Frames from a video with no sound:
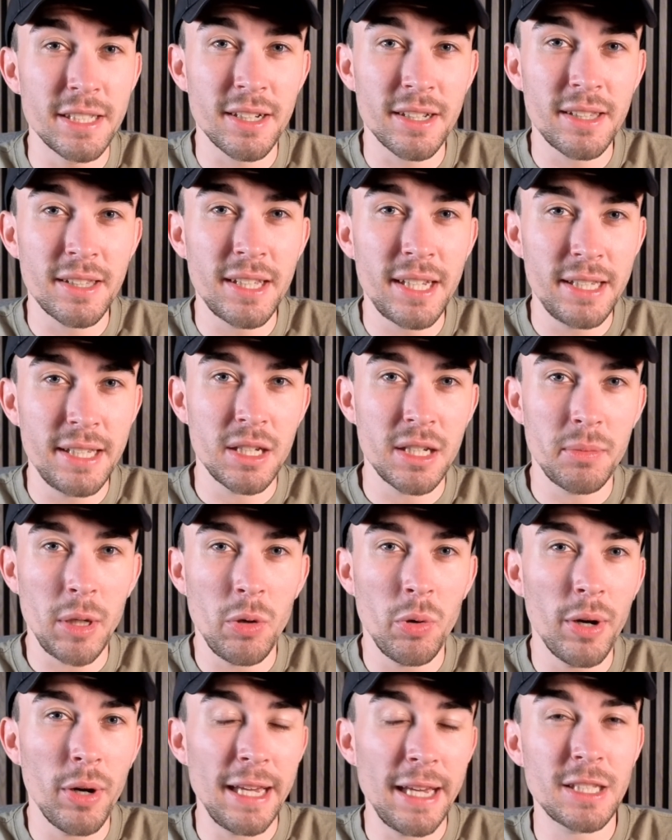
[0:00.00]
I think he's going to be
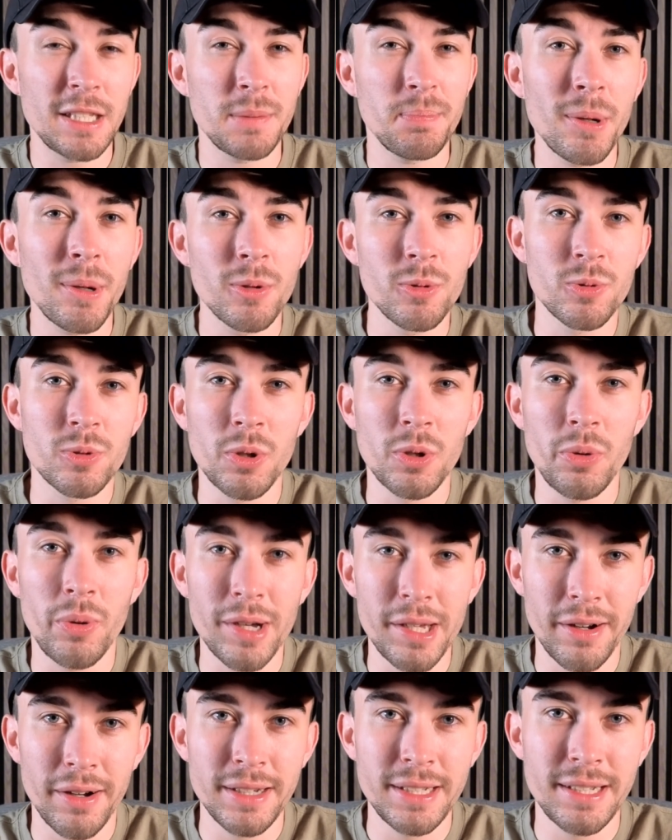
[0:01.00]
quite exposed and quite
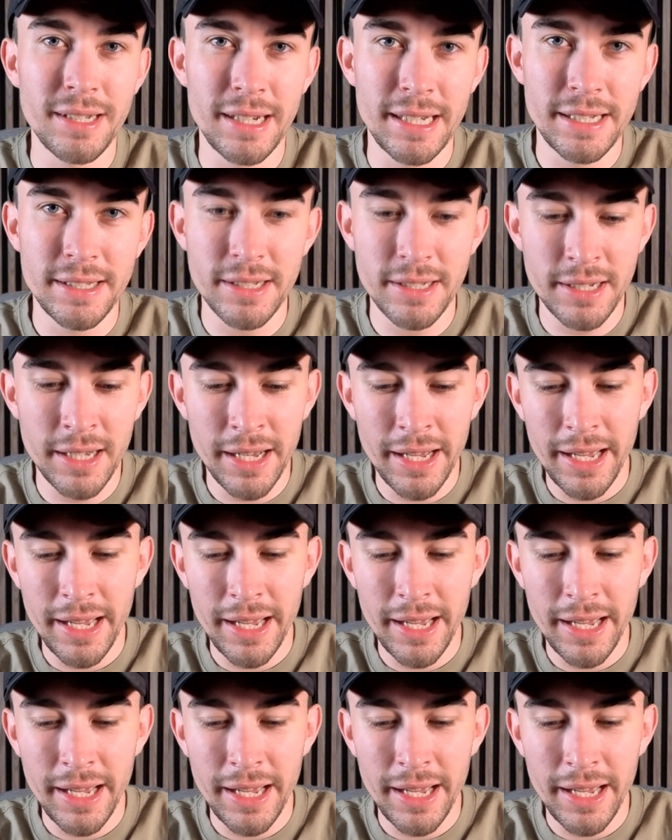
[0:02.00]
isolated.